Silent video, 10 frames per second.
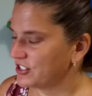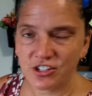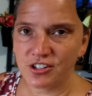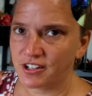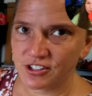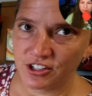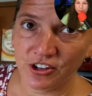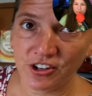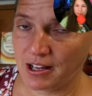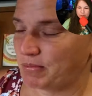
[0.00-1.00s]
So I just turned on our
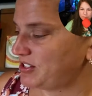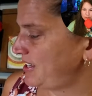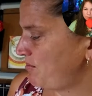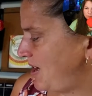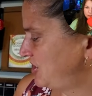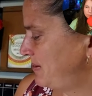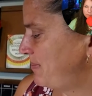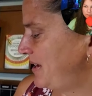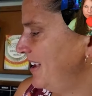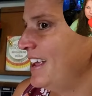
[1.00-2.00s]
security cameras and watched
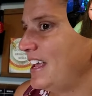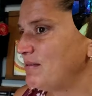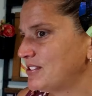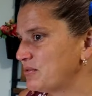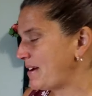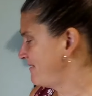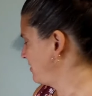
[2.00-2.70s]
them, but it was through